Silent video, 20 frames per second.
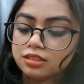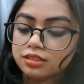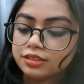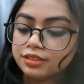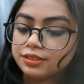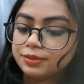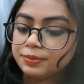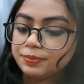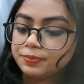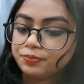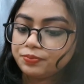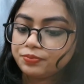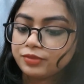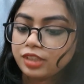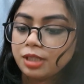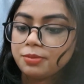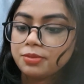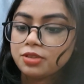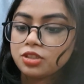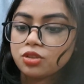um
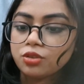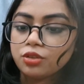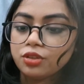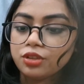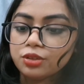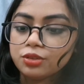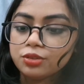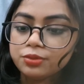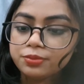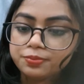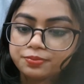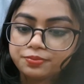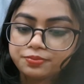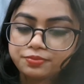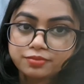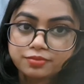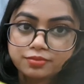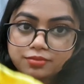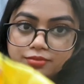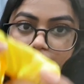let me show you
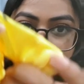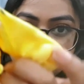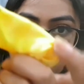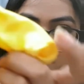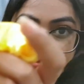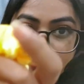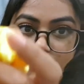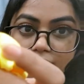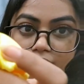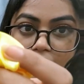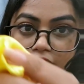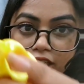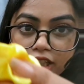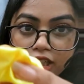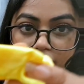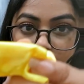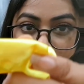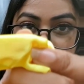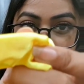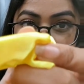that
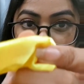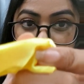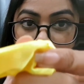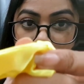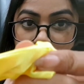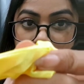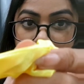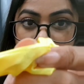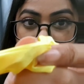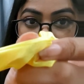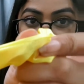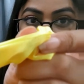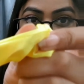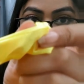I've got this